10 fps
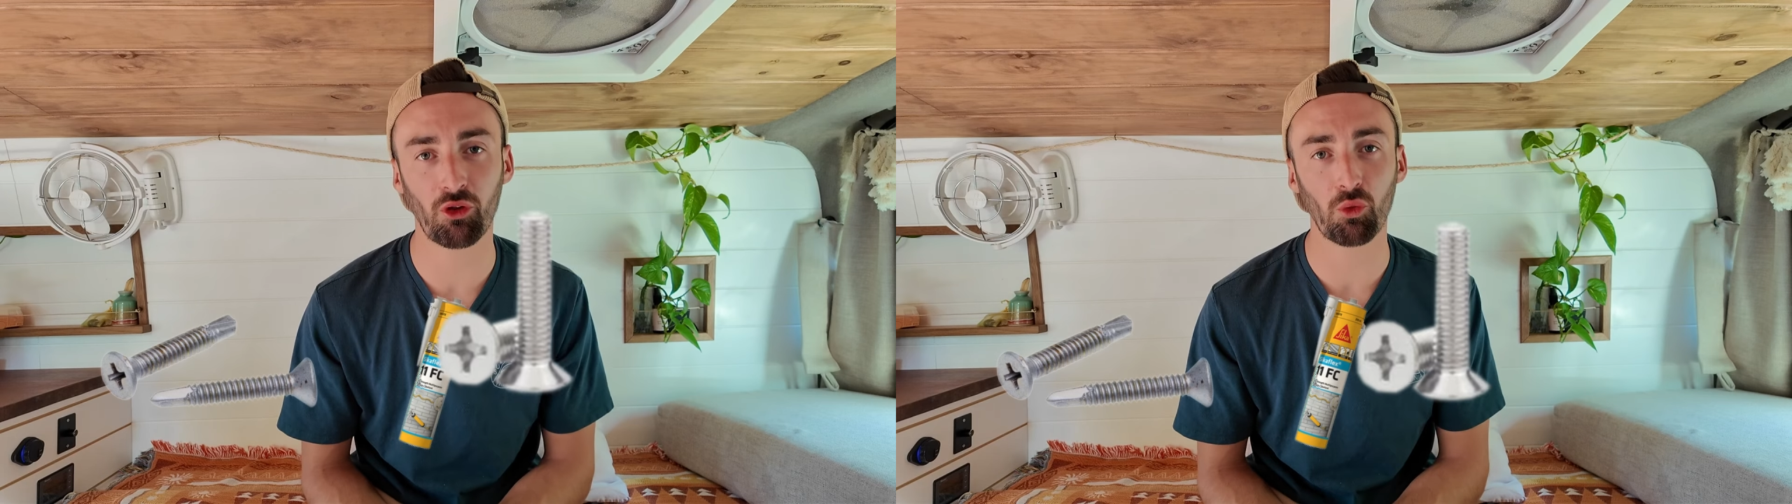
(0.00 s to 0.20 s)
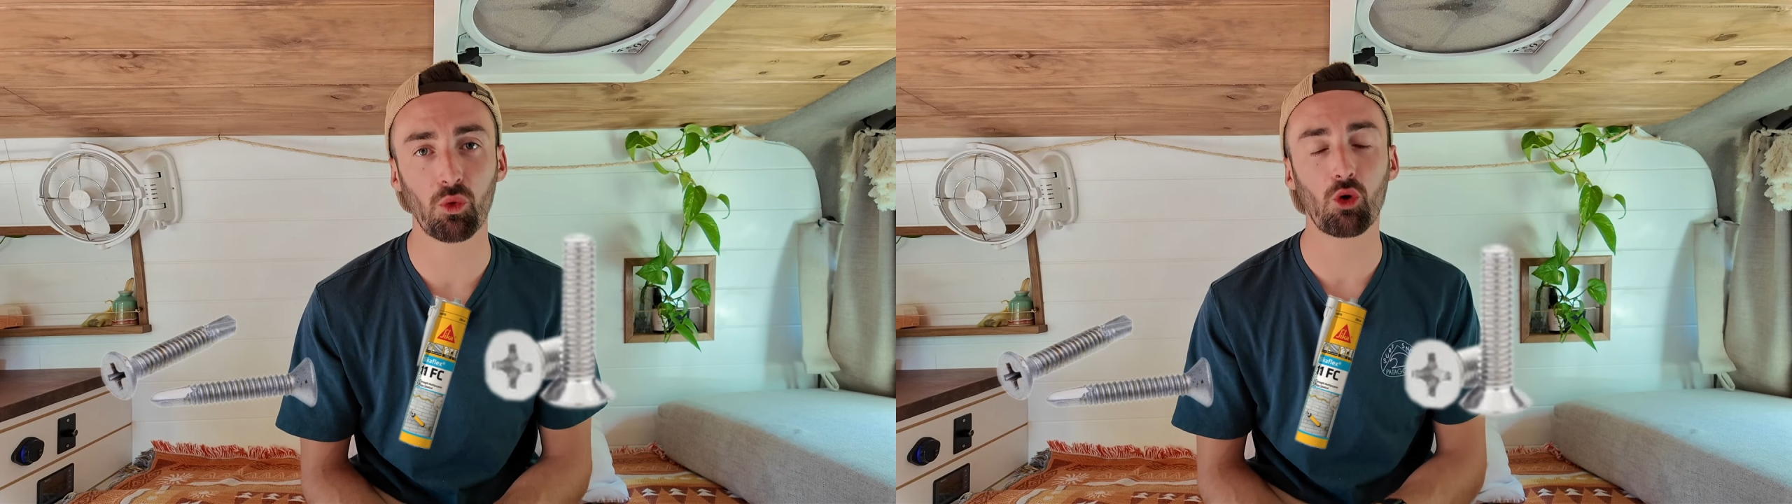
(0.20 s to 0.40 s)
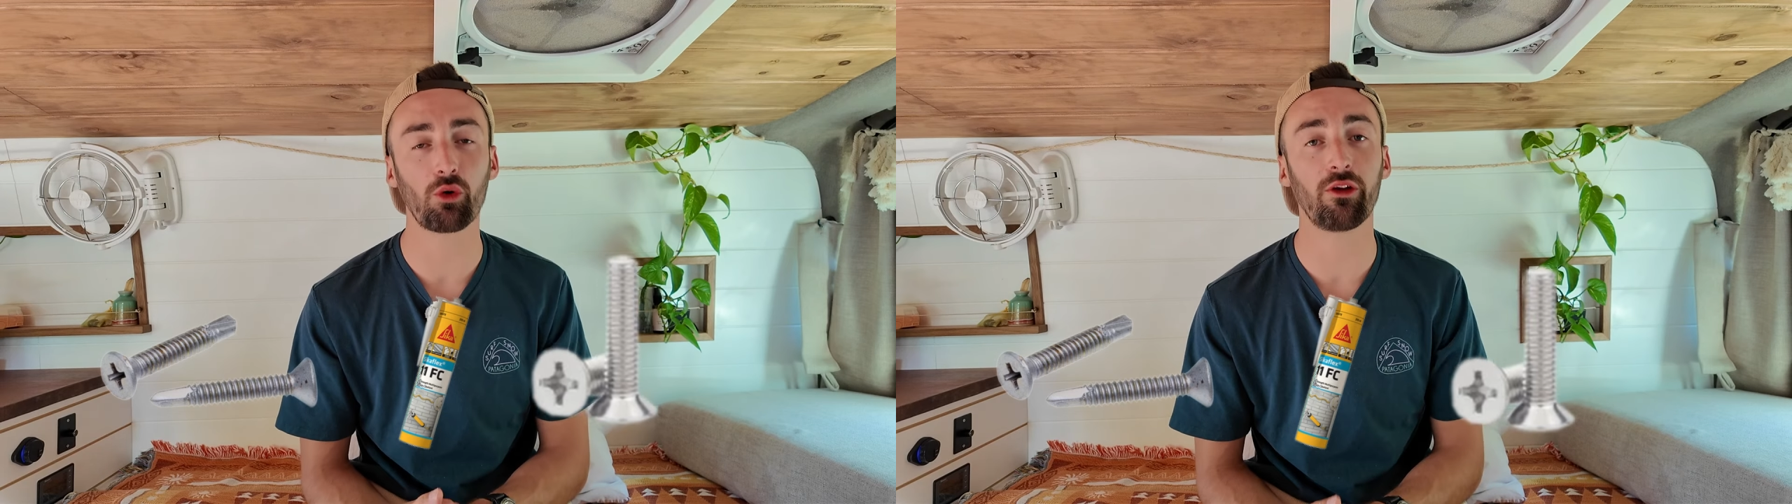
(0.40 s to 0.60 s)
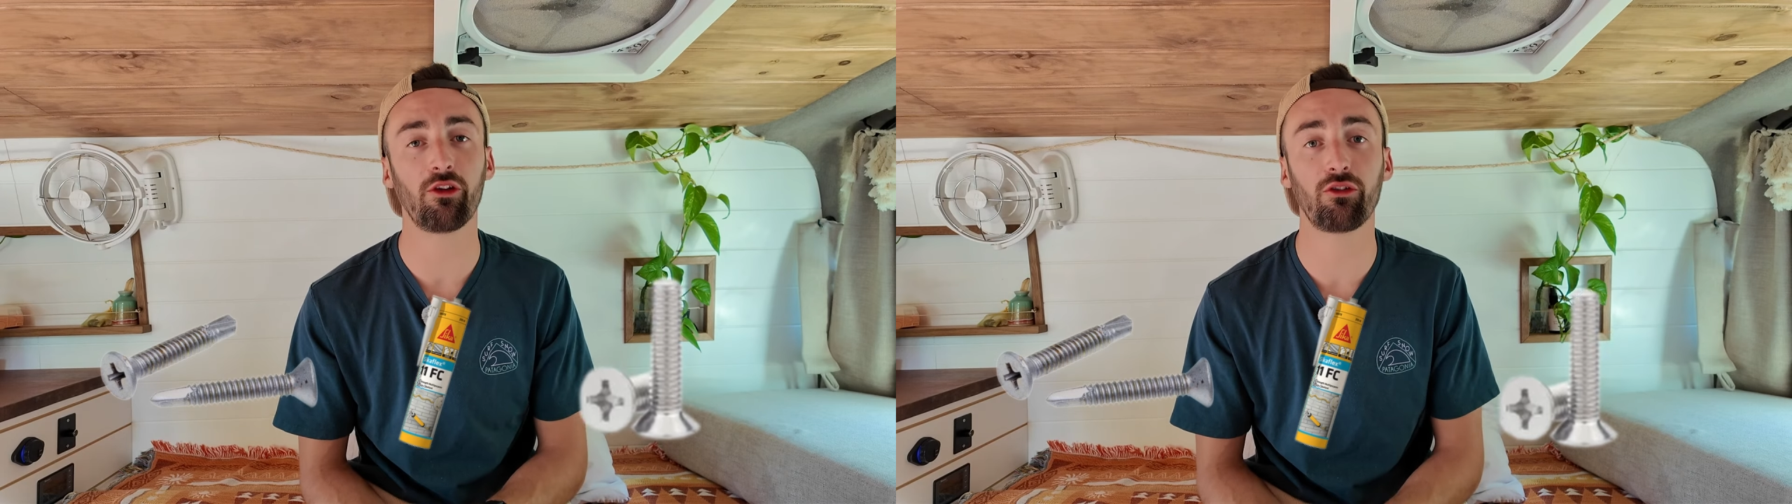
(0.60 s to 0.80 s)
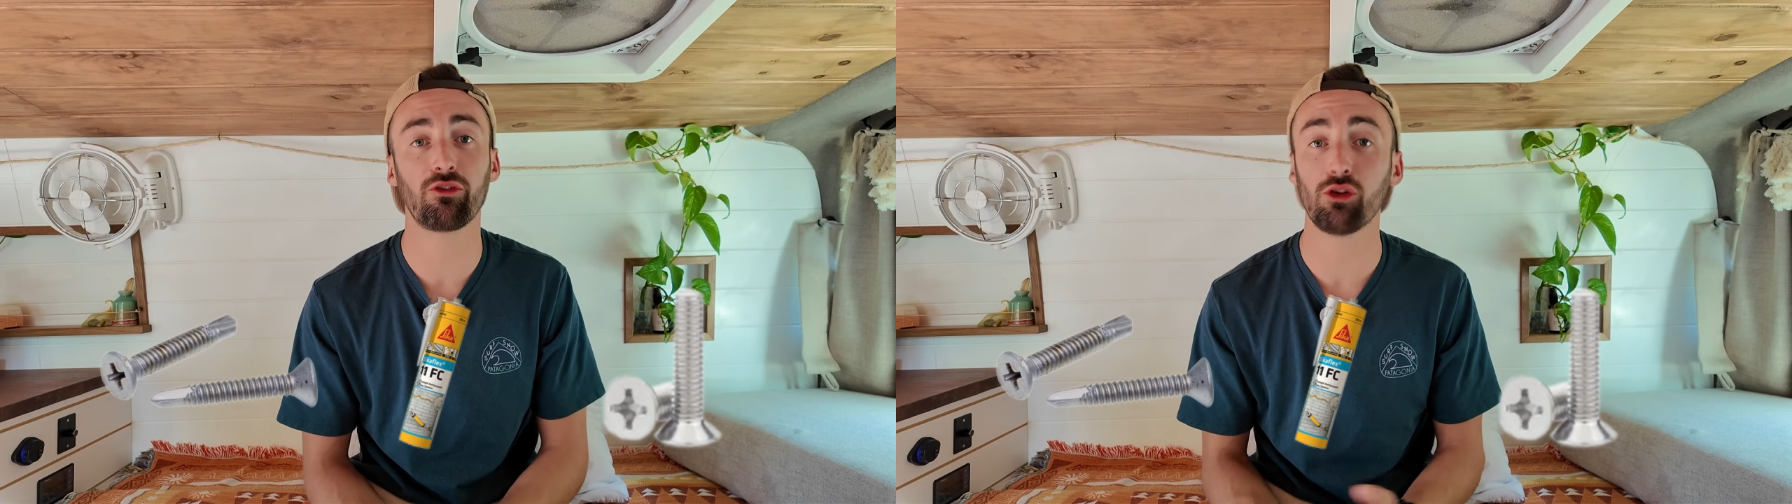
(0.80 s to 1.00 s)
to the wall
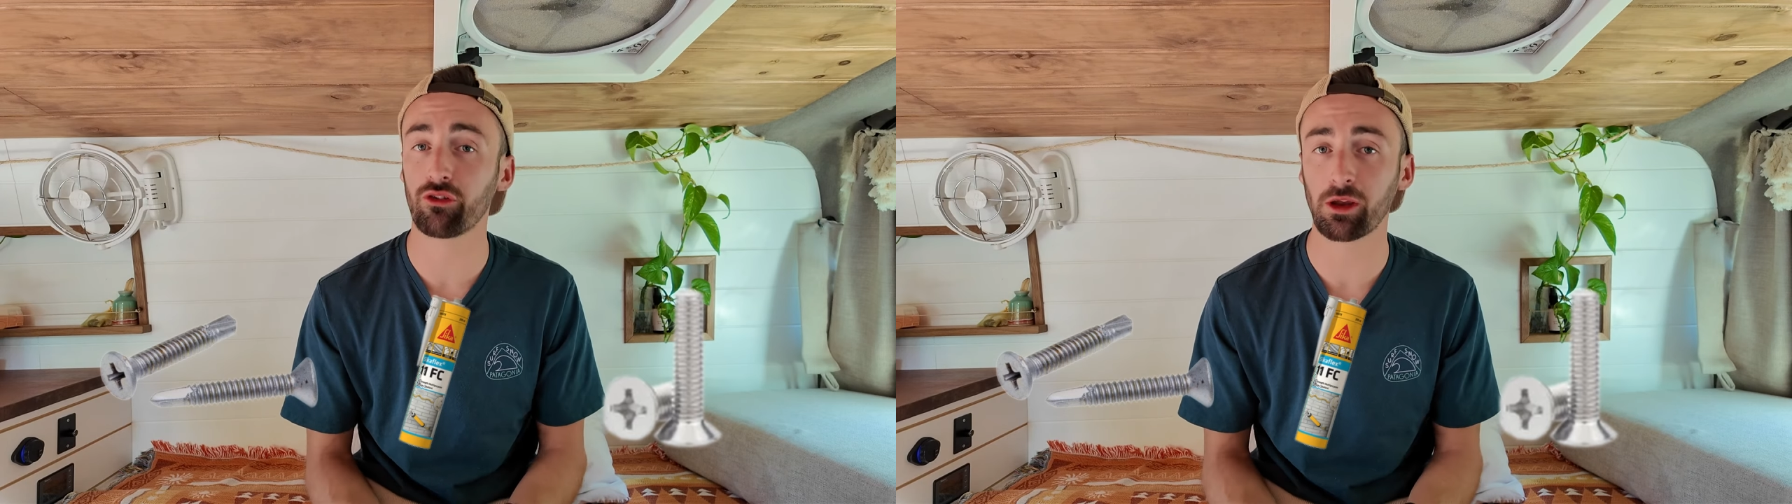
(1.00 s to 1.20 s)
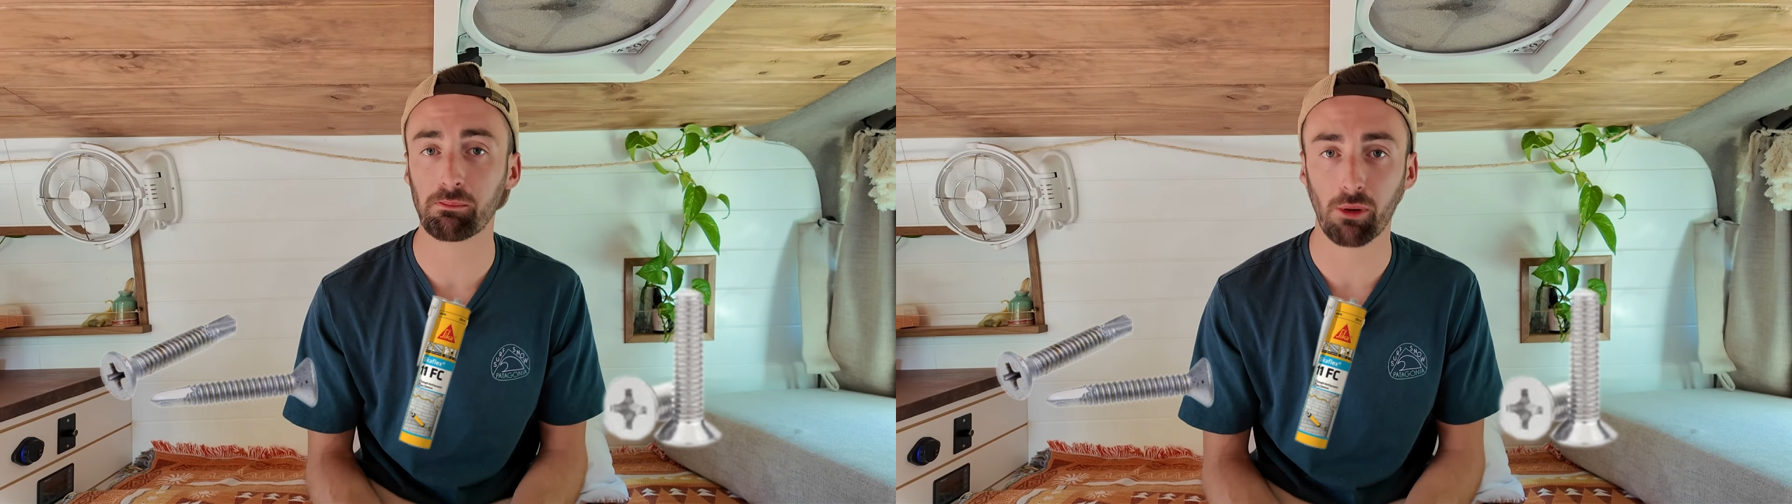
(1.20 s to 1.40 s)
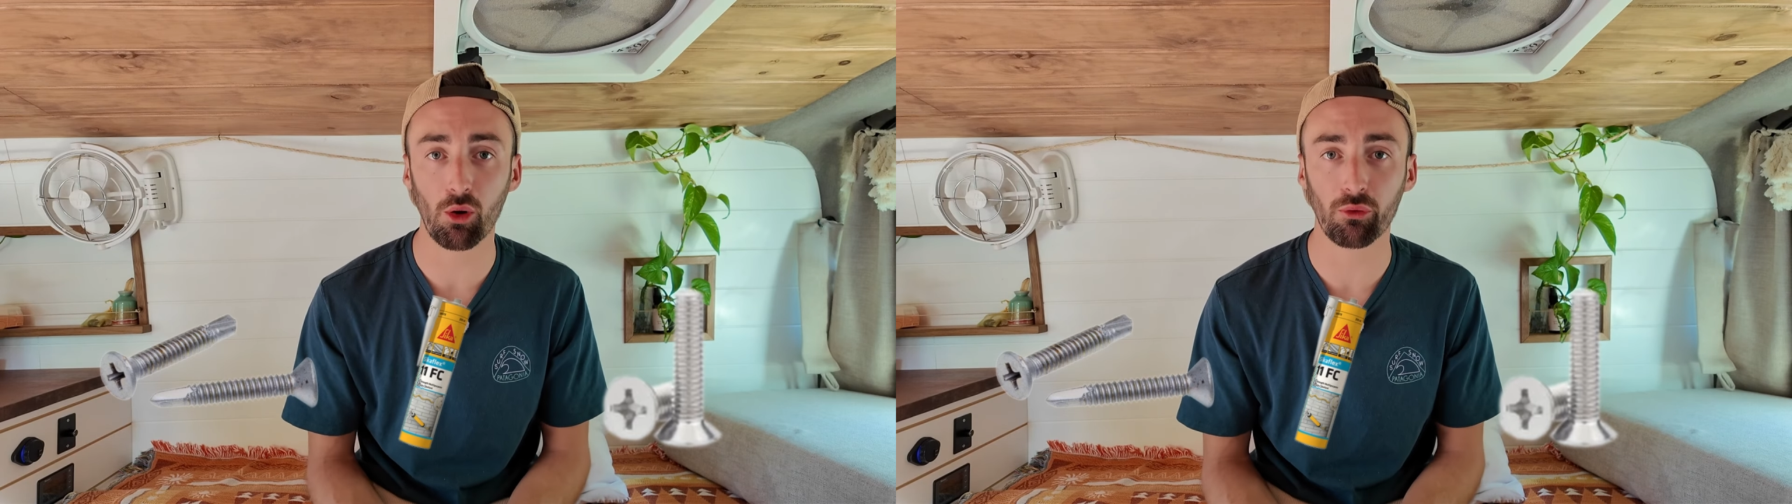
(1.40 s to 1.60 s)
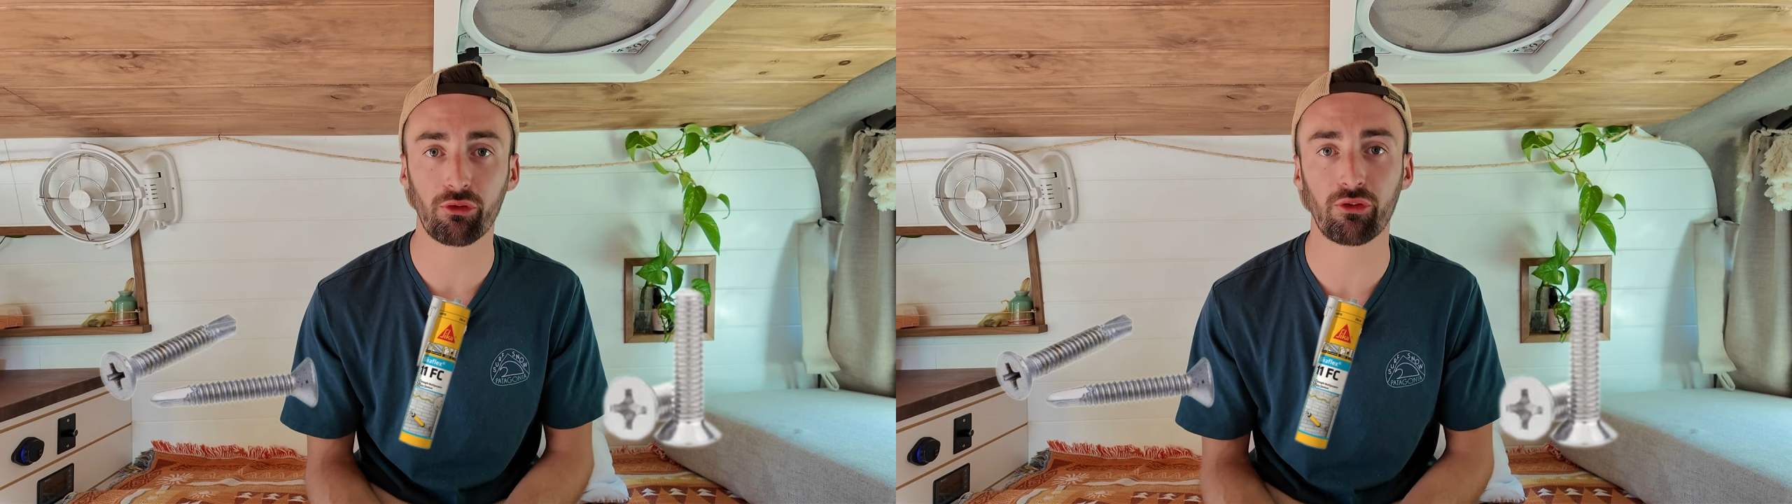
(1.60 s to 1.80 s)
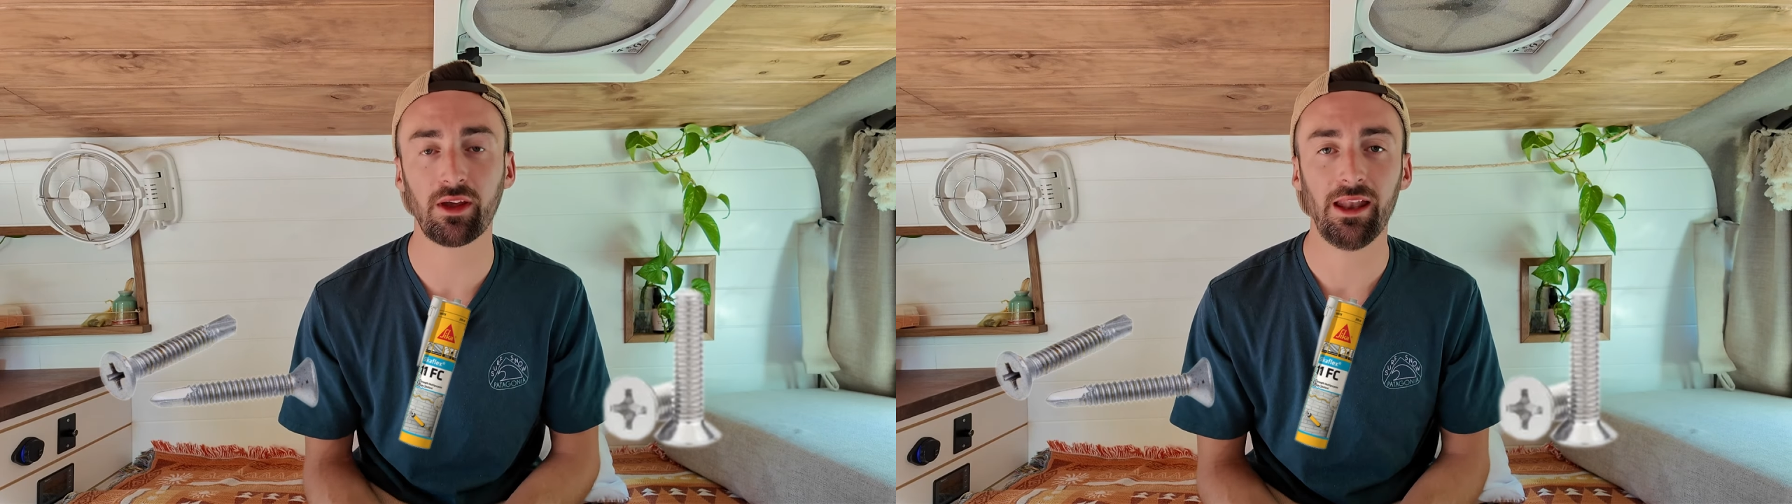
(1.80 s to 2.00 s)
is using bolts.